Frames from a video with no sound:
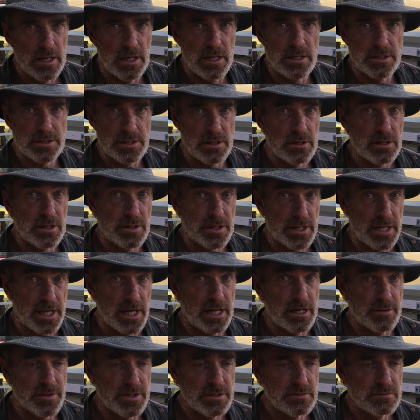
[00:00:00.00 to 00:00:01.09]
And so I got the
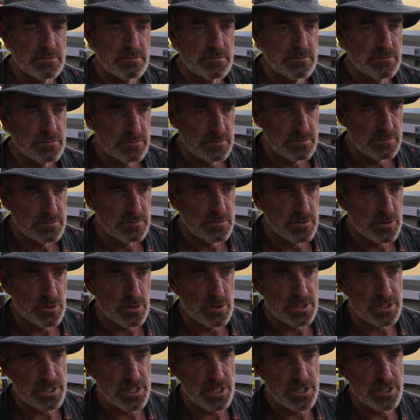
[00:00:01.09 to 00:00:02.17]
canopy with
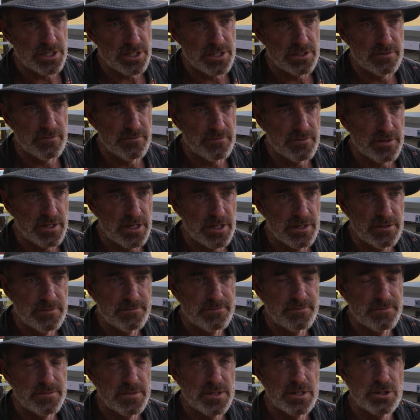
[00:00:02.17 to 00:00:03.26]
all intention of, you know,
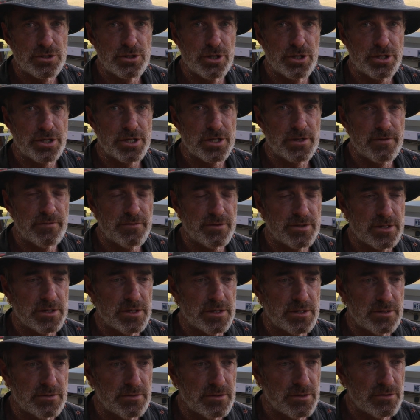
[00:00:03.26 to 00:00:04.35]
searching for
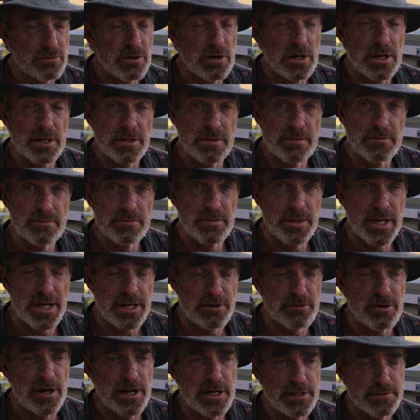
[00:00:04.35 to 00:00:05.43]
the right
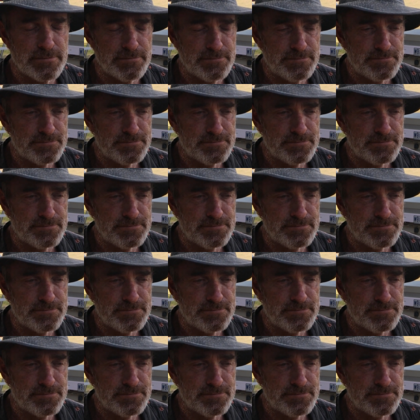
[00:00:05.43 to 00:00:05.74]
pack rack.